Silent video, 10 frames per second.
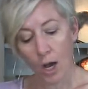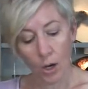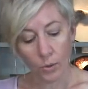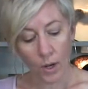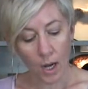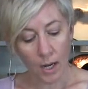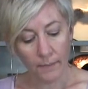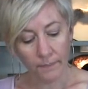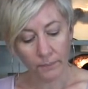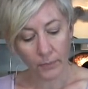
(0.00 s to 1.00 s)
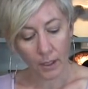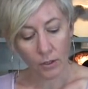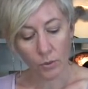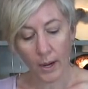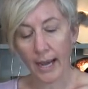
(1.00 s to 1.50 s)
Oh, um
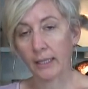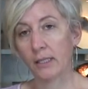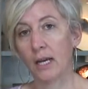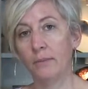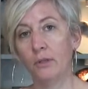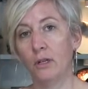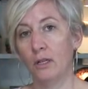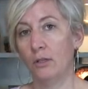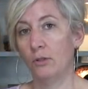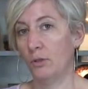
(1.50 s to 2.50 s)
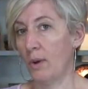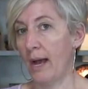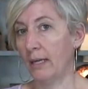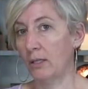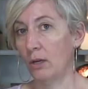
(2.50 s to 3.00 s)
swax. I'm going to use
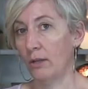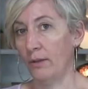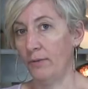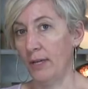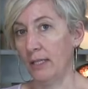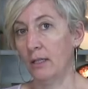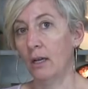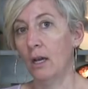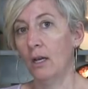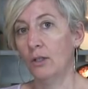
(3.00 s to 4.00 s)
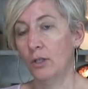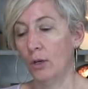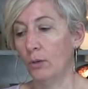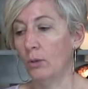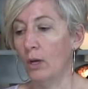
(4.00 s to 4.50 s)
swax on the feet.
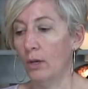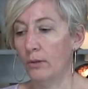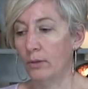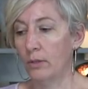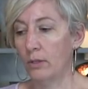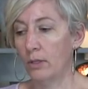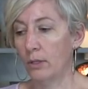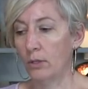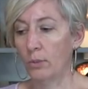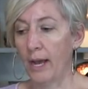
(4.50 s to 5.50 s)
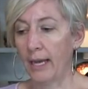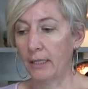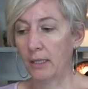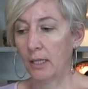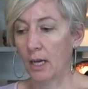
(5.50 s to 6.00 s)
So the
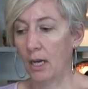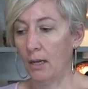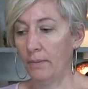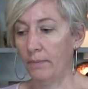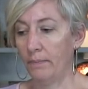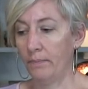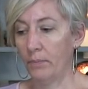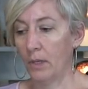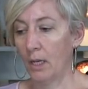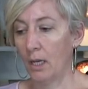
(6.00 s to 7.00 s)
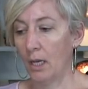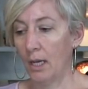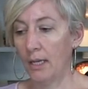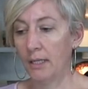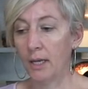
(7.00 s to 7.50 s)
swax um,
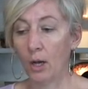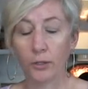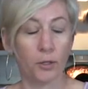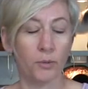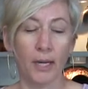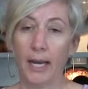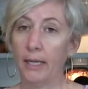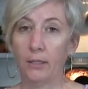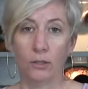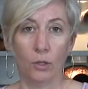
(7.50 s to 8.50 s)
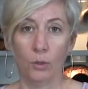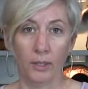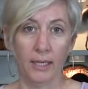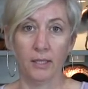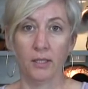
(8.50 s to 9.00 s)
is also not
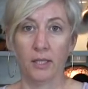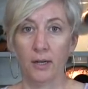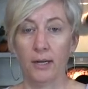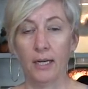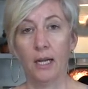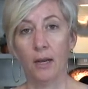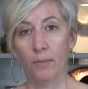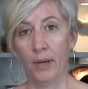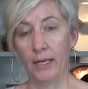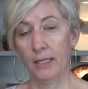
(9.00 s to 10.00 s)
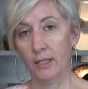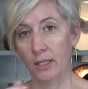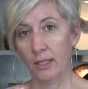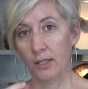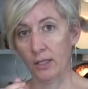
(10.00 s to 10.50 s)
totally necessary, but it
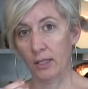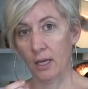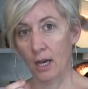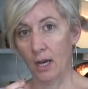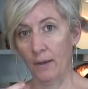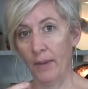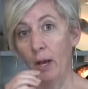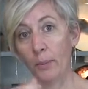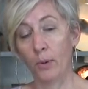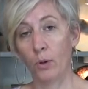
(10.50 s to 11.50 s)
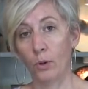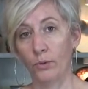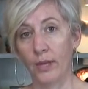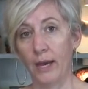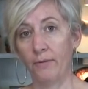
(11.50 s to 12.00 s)
does um, help
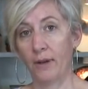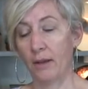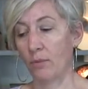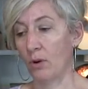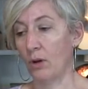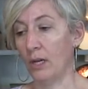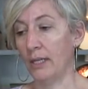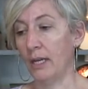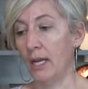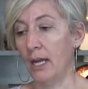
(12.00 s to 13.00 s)
hold that fiber on.